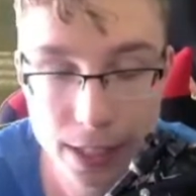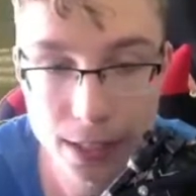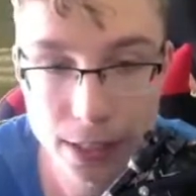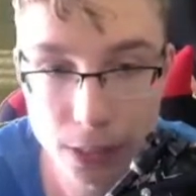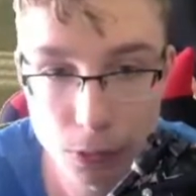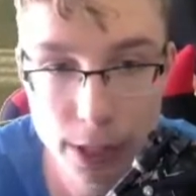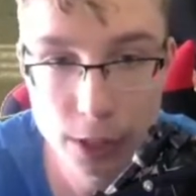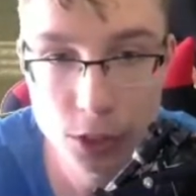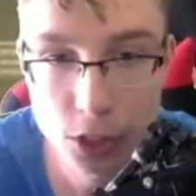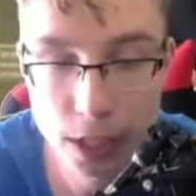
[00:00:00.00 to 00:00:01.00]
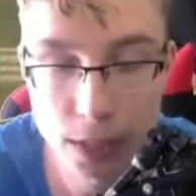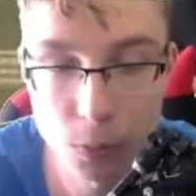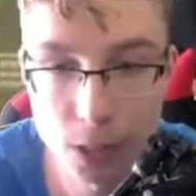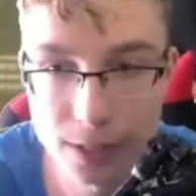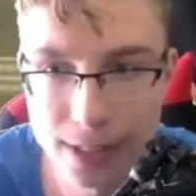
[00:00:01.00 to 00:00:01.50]
Healing Wish,
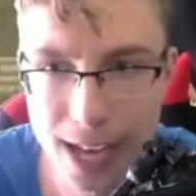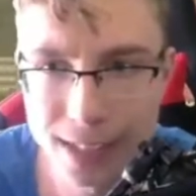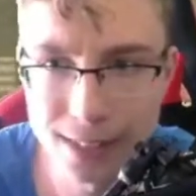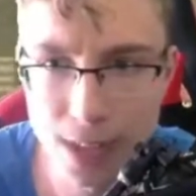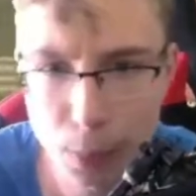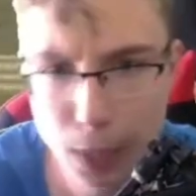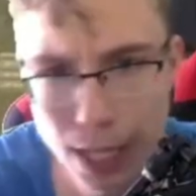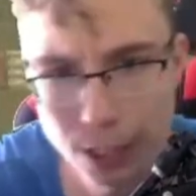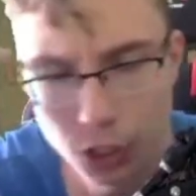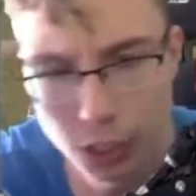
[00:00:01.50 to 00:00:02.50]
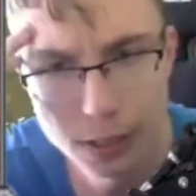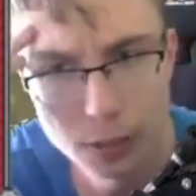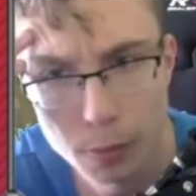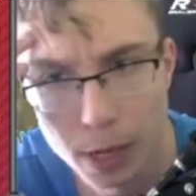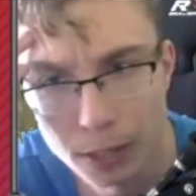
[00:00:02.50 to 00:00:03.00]
and what is that? Double Edge
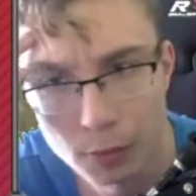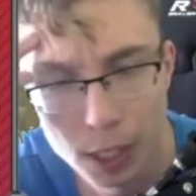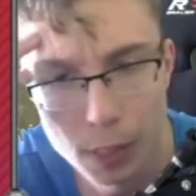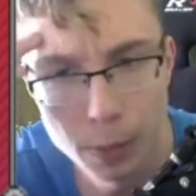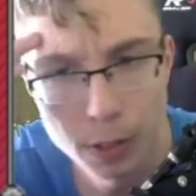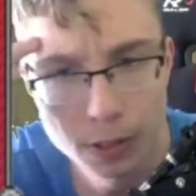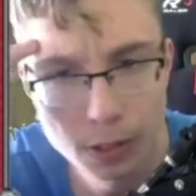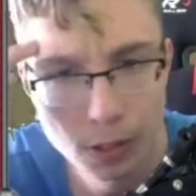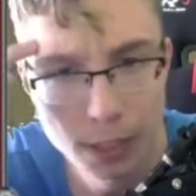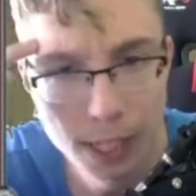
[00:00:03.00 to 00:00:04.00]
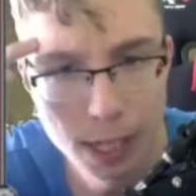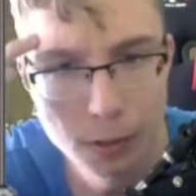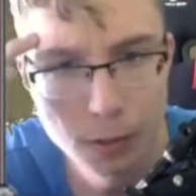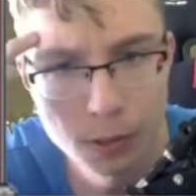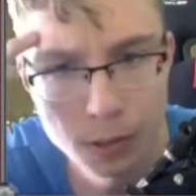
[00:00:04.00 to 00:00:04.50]
into my Dragapult to knock it
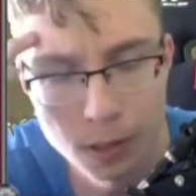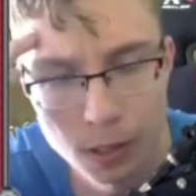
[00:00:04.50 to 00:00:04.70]
out?